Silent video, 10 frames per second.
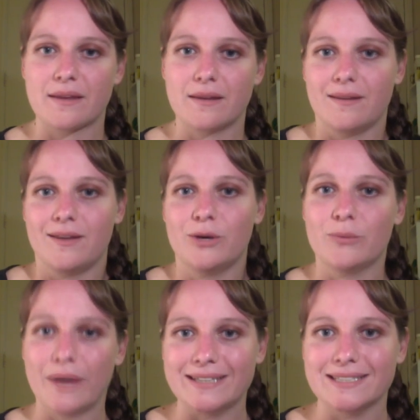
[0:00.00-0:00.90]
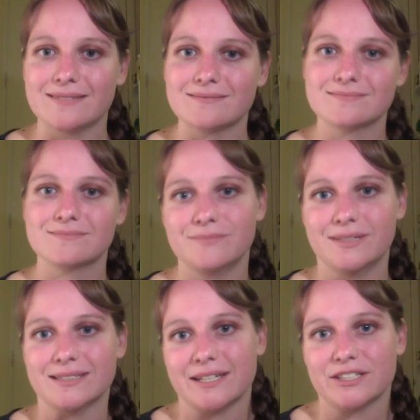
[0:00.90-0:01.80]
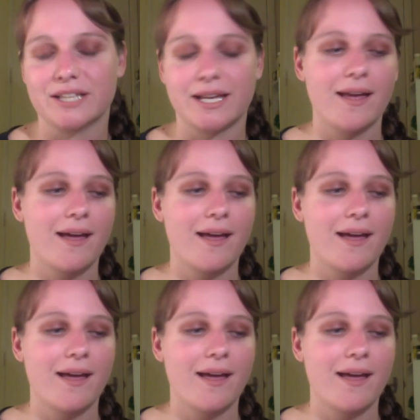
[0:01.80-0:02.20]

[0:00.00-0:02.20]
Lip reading: you're not waiting, essentially.